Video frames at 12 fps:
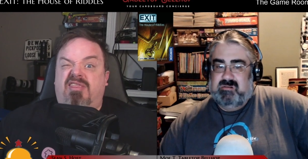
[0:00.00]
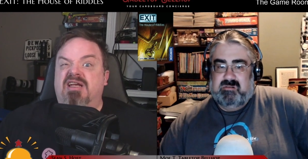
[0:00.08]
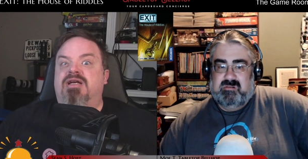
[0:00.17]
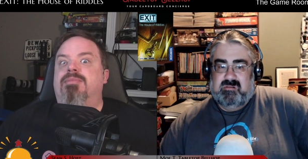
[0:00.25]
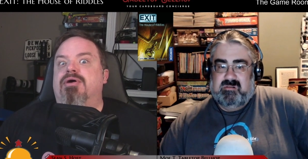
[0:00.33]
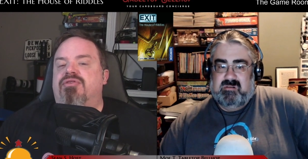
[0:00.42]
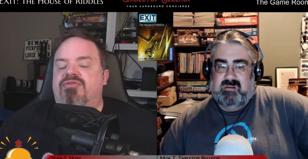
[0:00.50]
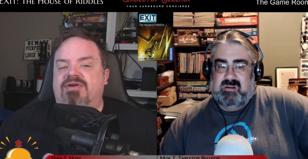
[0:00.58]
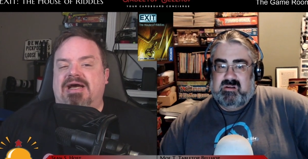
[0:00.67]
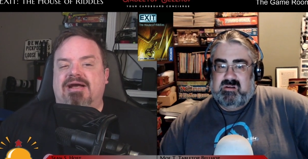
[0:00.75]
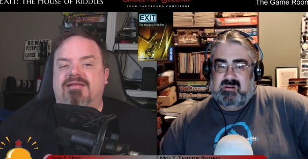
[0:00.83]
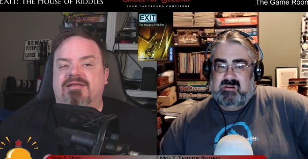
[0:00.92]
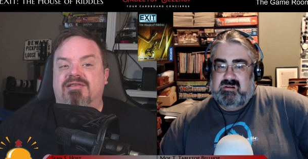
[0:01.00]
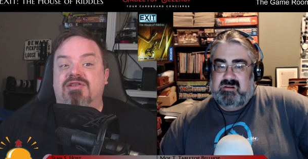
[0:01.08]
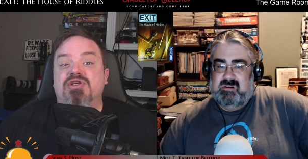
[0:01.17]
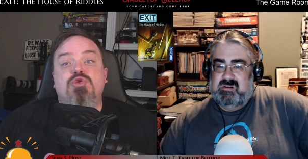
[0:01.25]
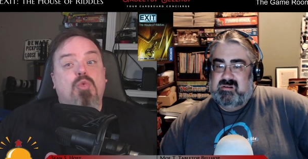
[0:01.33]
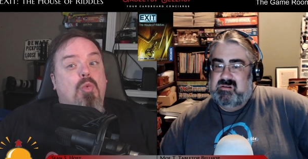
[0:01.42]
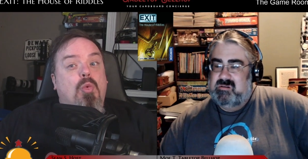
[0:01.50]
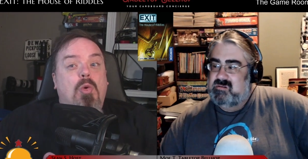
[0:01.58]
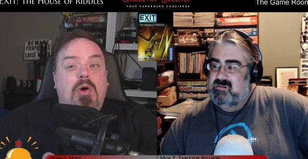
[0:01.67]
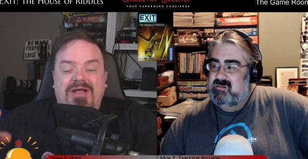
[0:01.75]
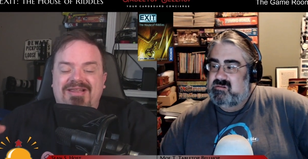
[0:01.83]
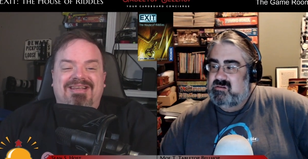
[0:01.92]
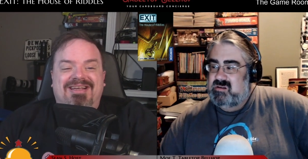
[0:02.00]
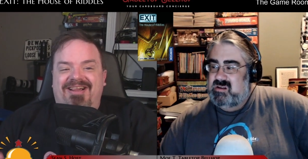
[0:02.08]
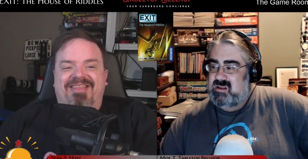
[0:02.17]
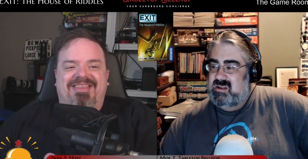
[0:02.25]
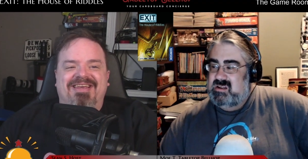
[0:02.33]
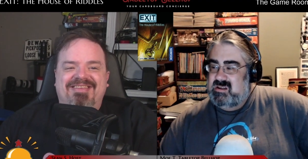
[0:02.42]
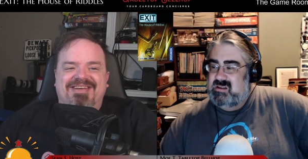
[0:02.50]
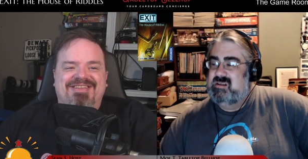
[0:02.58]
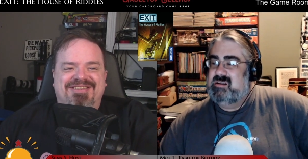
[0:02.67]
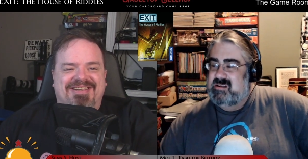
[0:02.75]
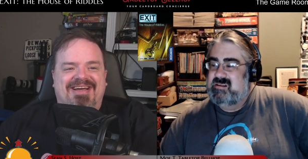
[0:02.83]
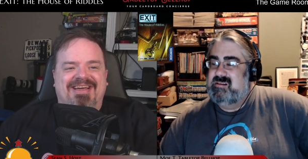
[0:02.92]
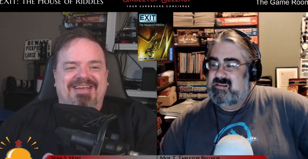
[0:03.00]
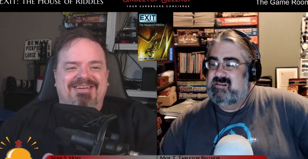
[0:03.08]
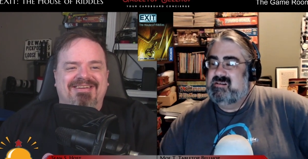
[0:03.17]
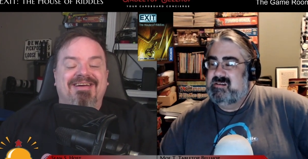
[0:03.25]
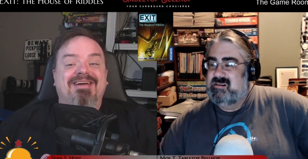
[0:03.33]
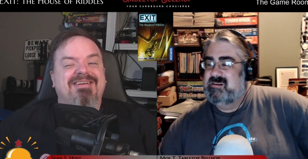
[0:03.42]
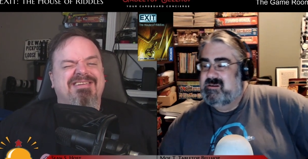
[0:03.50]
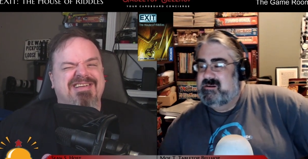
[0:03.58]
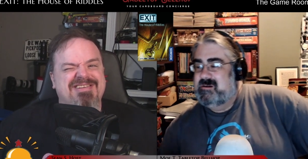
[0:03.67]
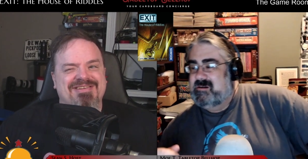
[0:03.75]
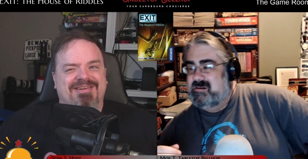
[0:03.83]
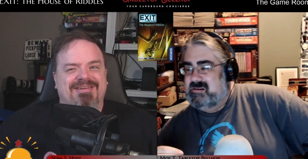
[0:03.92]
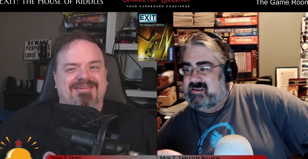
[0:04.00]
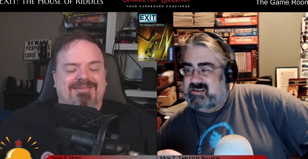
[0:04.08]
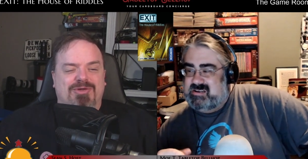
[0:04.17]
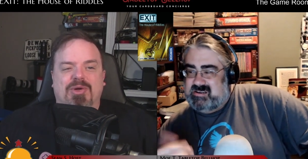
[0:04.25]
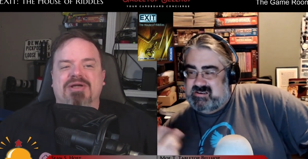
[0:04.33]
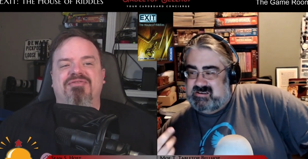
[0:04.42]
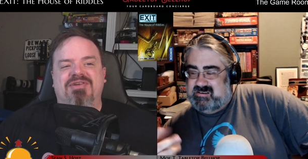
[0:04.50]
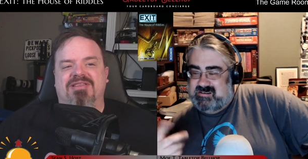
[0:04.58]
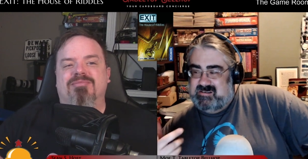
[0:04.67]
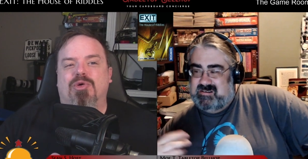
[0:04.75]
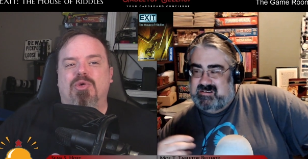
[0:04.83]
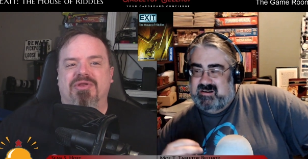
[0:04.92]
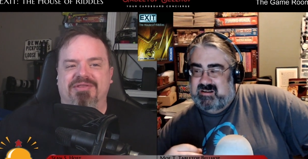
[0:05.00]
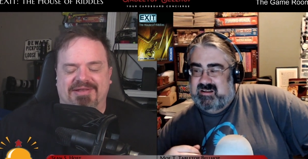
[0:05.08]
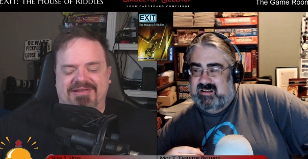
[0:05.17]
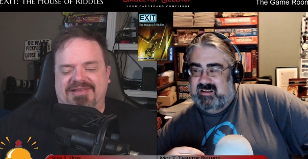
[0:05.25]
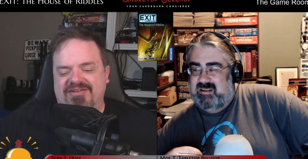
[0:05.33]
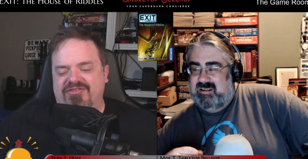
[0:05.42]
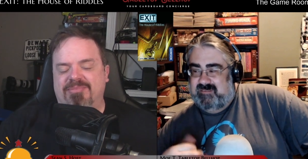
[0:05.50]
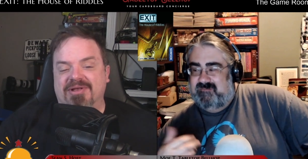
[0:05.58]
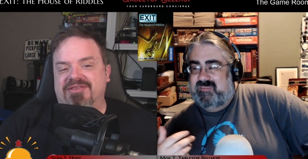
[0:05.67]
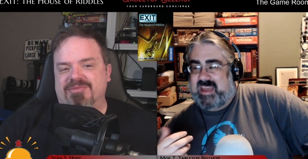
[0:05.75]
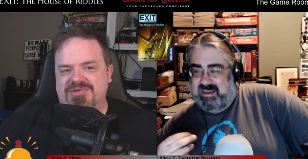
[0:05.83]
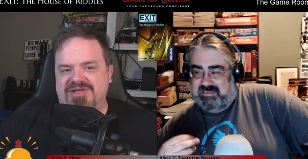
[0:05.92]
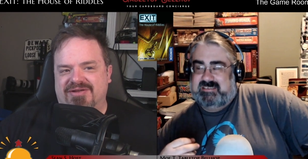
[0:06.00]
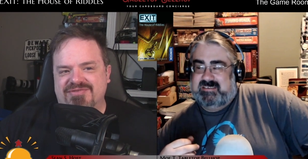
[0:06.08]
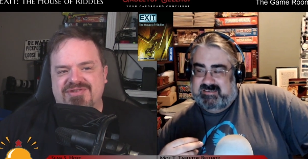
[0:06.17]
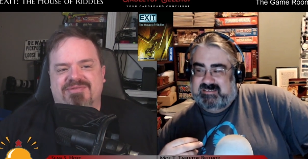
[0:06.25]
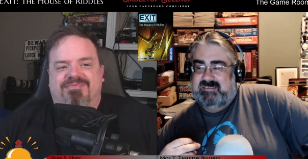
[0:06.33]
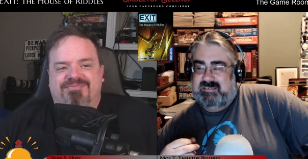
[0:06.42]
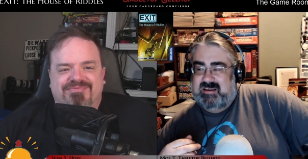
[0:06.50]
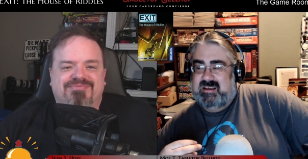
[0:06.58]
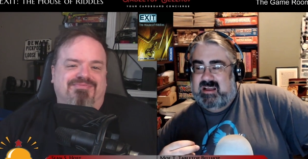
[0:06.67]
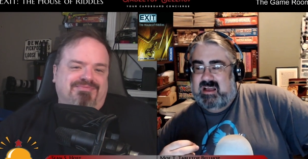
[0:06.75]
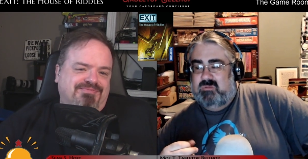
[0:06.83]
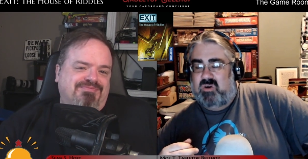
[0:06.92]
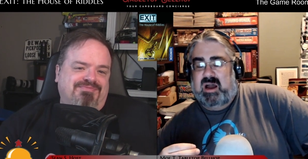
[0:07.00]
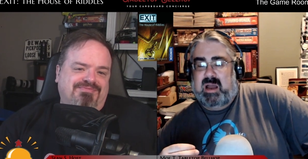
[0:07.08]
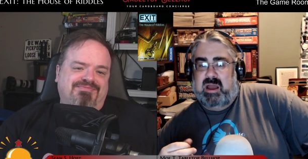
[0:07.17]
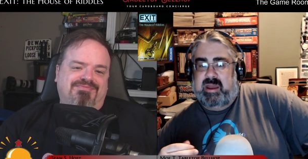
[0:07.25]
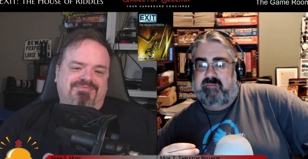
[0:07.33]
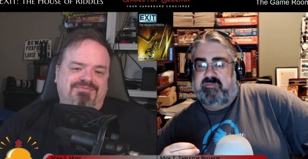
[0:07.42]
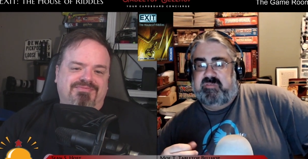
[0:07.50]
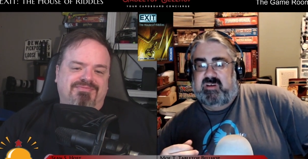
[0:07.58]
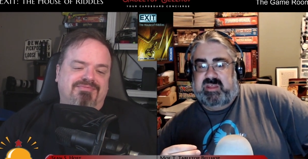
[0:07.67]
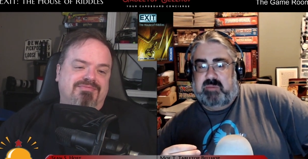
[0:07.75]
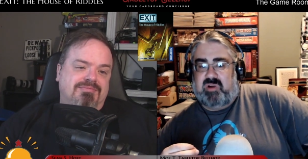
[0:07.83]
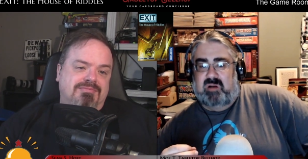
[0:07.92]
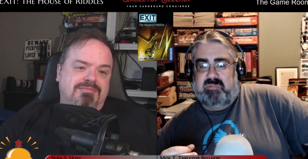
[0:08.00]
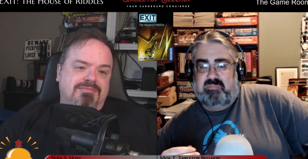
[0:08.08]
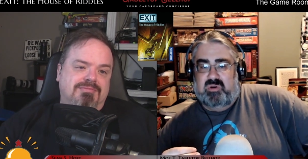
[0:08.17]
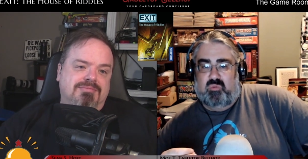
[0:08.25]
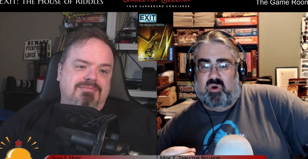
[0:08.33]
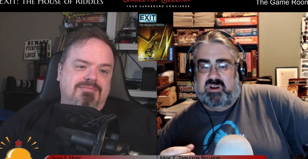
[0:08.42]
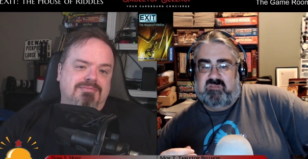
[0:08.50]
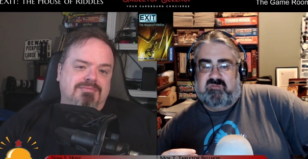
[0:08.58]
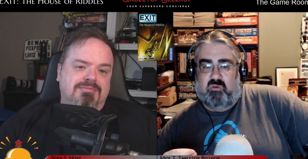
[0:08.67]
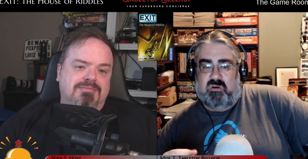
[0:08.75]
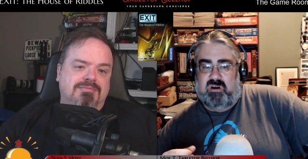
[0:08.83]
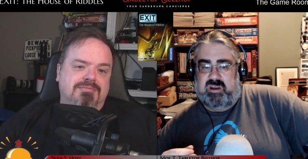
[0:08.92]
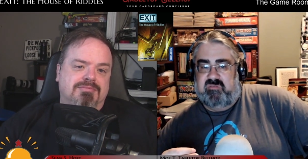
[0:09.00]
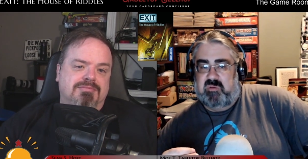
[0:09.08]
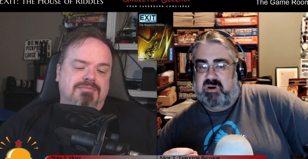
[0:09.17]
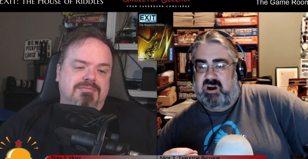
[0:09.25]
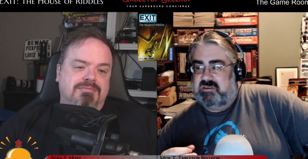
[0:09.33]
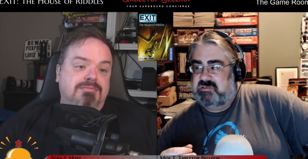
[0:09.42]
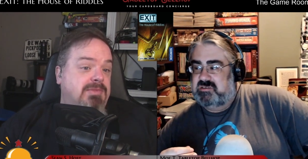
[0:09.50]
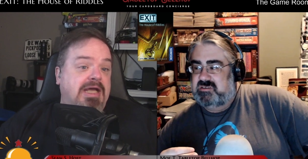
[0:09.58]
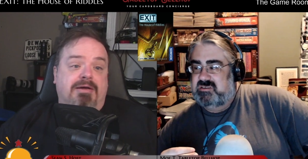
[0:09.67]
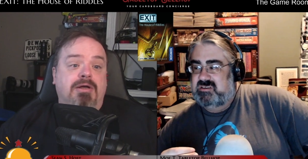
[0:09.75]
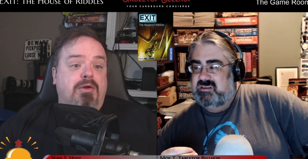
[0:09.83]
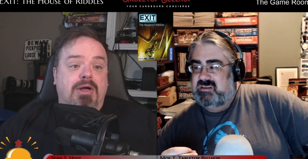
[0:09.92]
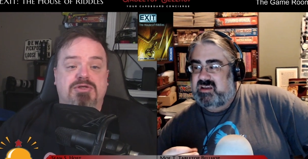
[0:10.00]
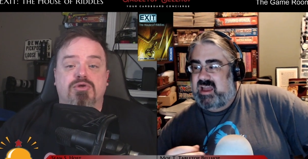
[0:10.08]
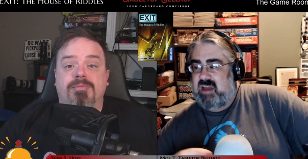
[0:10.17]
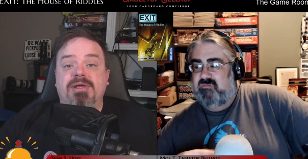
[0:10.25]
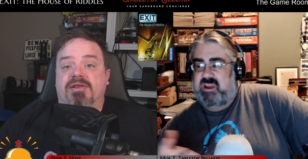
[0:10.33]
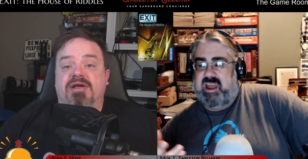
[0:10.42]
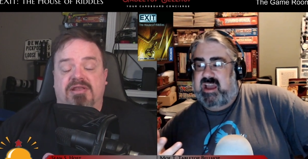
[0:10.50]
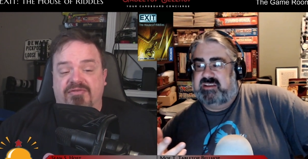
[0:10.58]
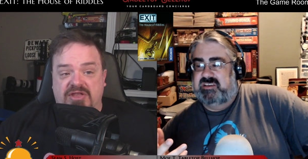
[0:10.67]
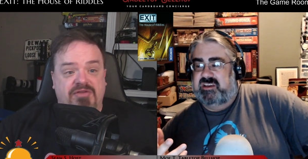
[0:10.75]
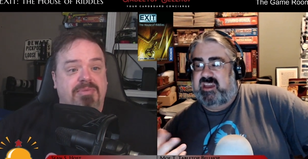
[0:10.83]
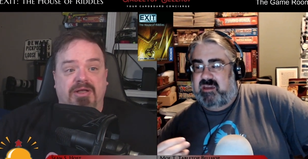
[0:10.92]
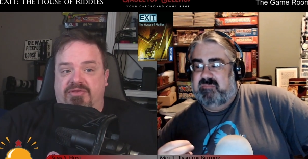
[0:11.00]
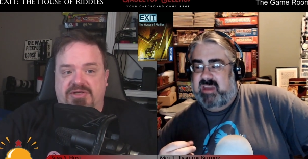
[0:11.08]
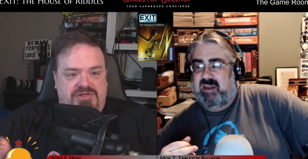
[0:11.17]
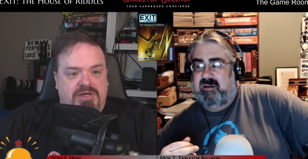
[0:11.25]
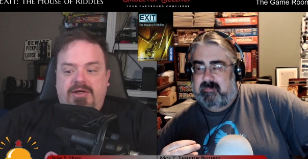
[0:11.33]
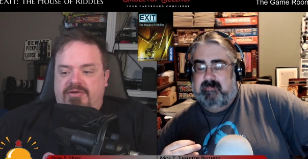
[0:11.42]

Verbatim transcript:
Speaker 1: think about the fact that this one little thing they designed doesn't quite fit the mold that they've
Speaker 2: built themselves. Yes. Well, I have a feeling they probably put one to four on every box.
Speaker 1: Yeah, well, that's what every, I mean. Like they, they built this yeah.